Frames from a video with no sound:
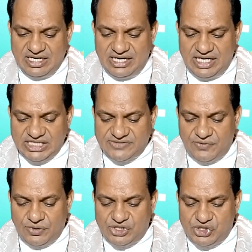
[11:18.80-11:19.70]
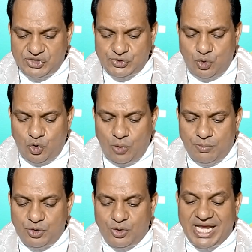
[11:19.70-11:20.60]
It is for this
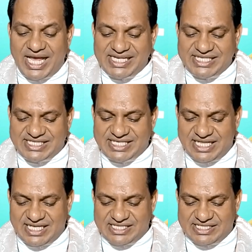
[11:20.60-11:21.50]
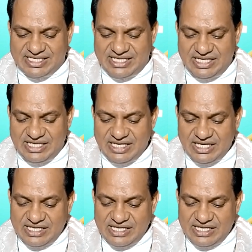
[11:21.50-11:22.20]
hope, Your Excellency,